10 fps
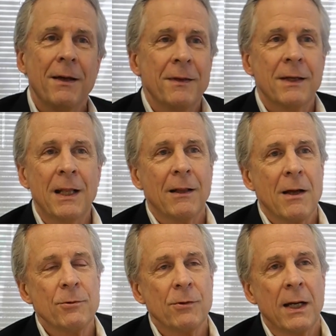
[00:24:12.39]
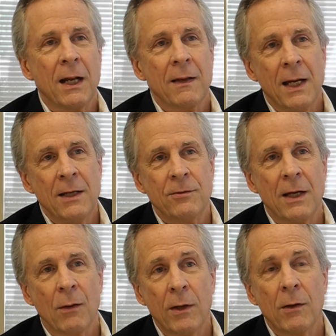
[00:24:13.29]
the needle comes right out of the
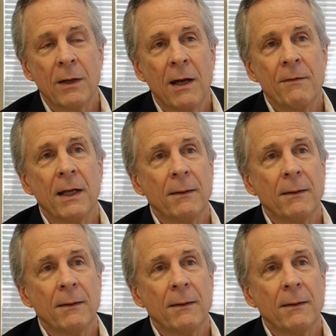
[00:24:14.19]
haystack. We don't have that.